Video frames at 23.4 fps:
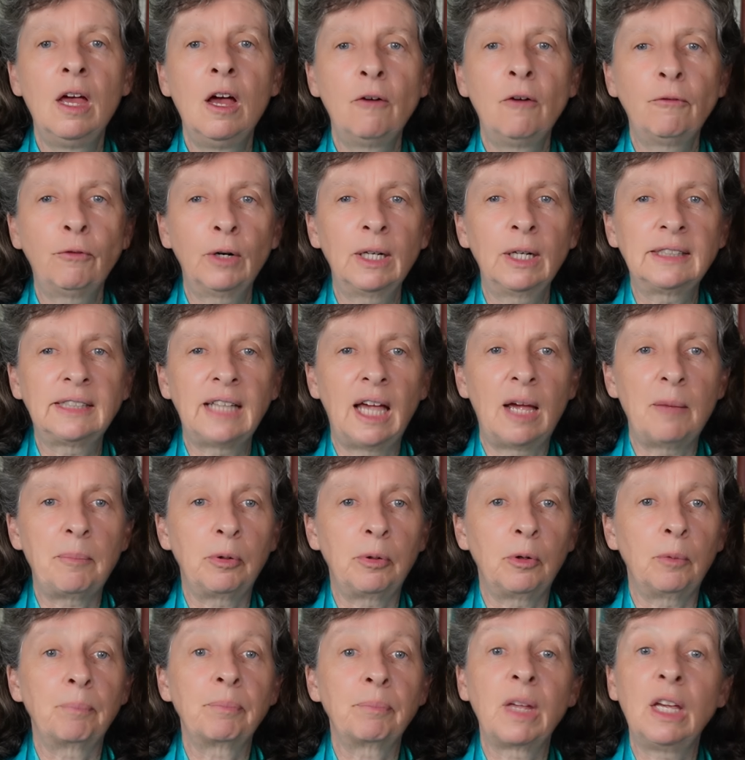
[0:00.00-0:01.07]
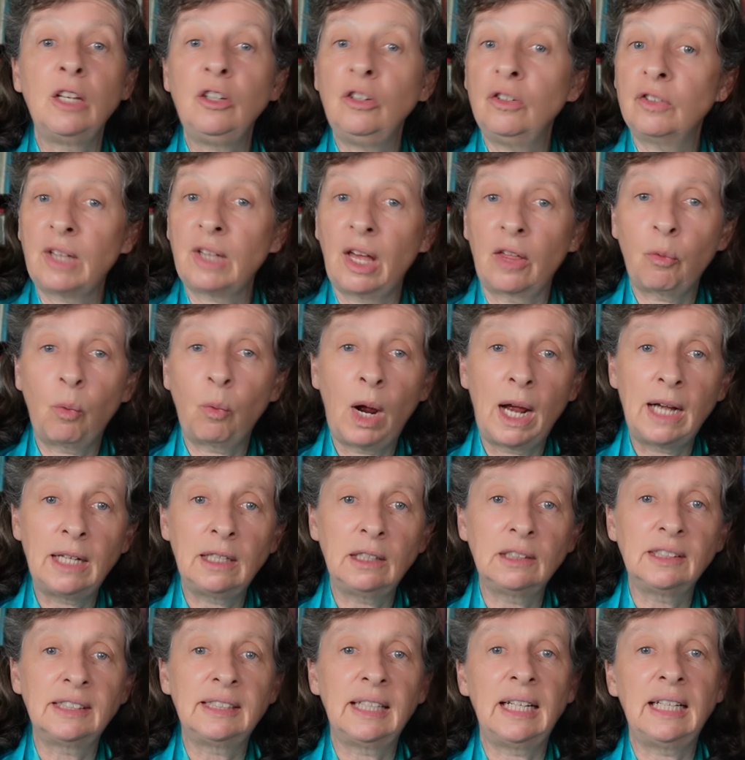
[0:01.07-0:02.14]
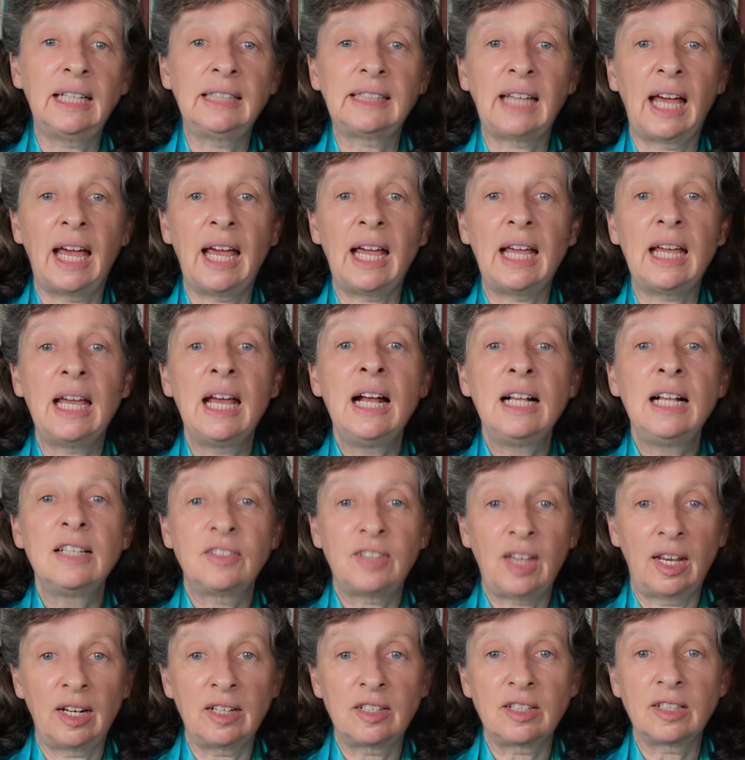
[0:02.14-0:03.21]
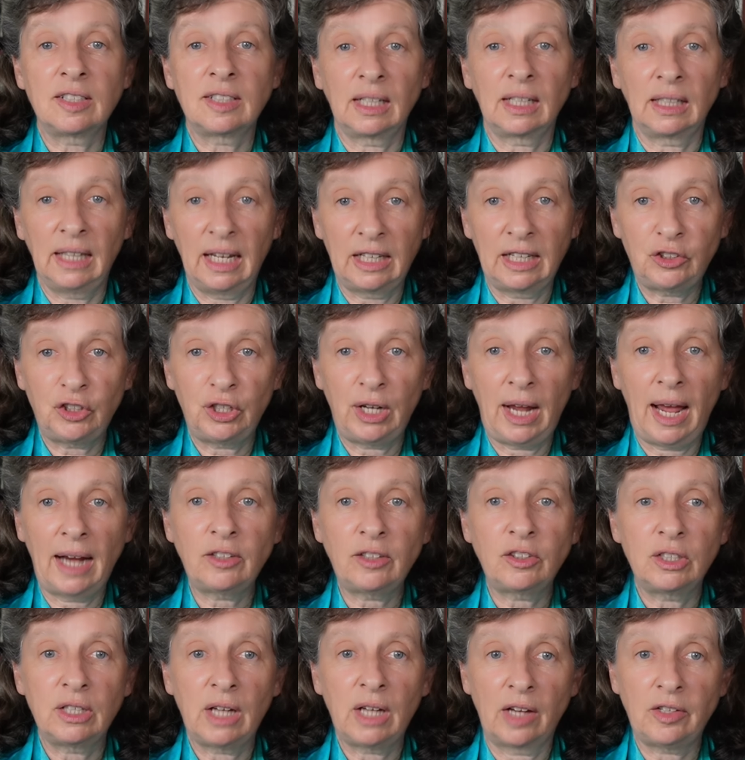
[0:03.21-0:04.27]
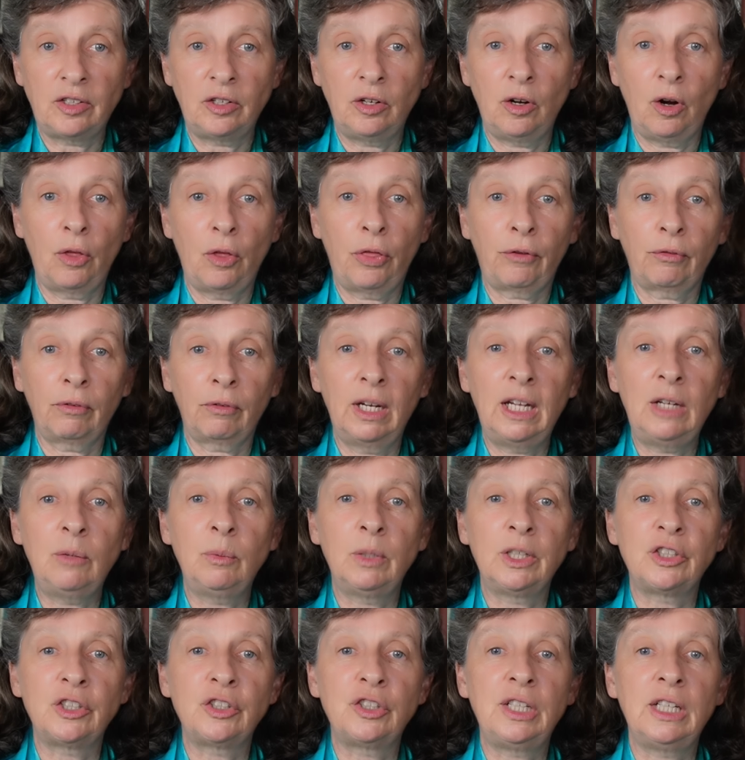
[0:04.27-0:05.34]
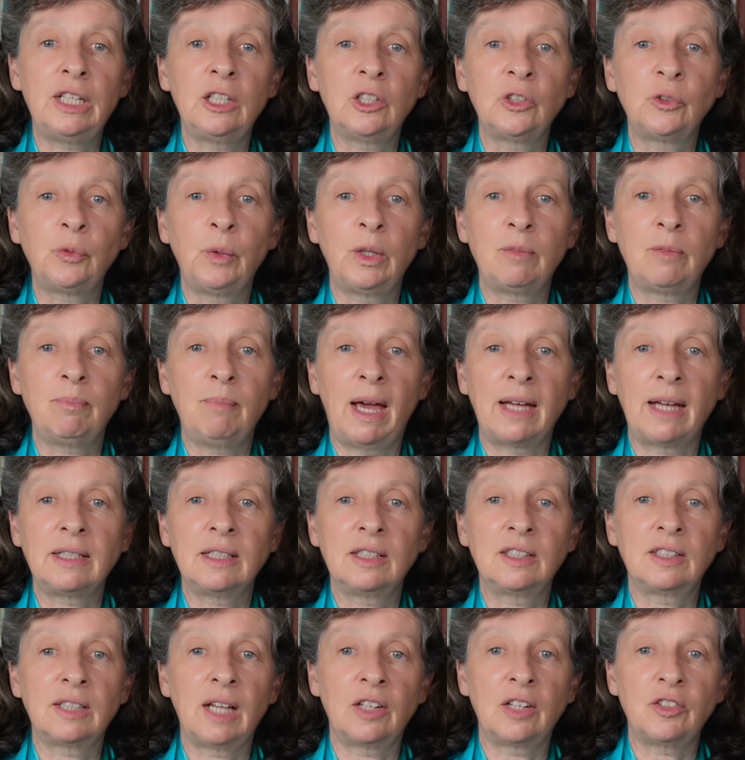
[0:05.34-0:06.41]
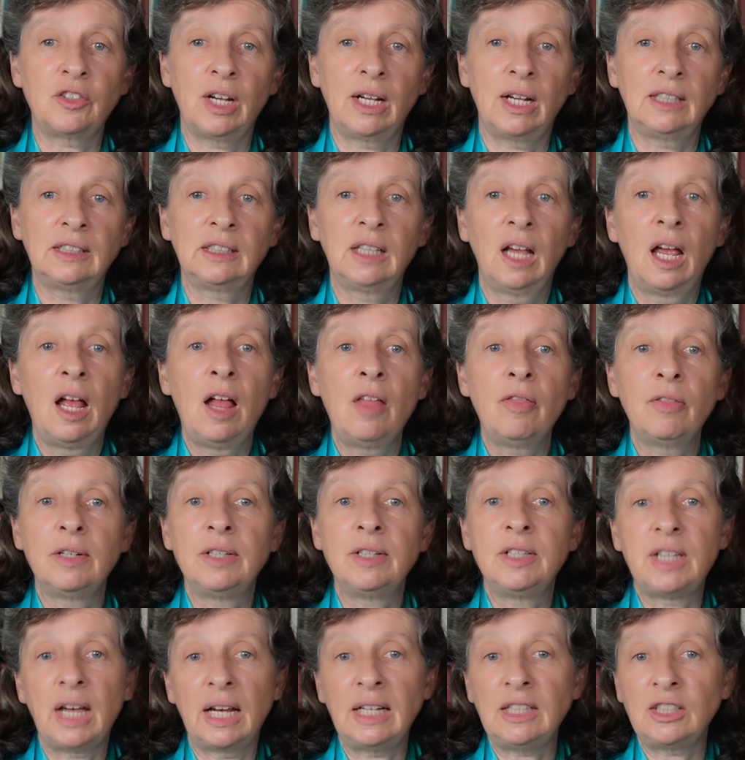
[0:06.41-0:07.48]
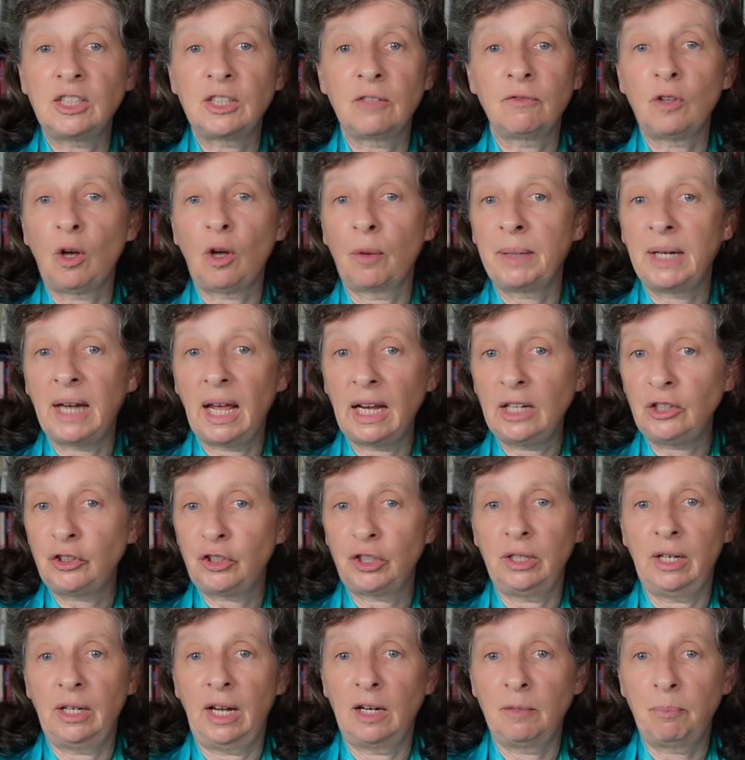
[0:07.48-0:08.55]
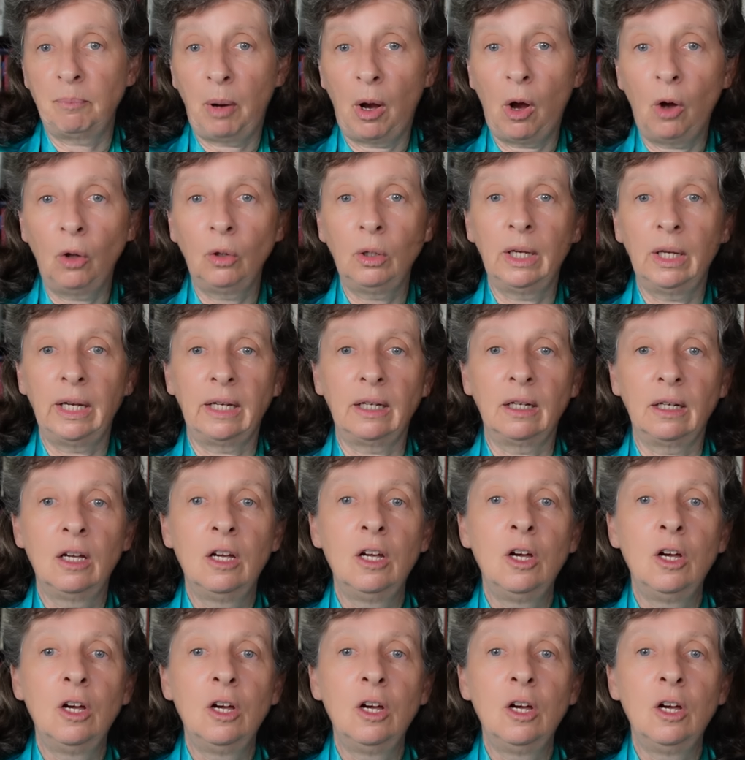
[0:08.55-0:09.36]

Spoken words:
For example, in New South Wales, there's a Senators Election Act 1903, which deals with matters such as the dates of nomination and polling,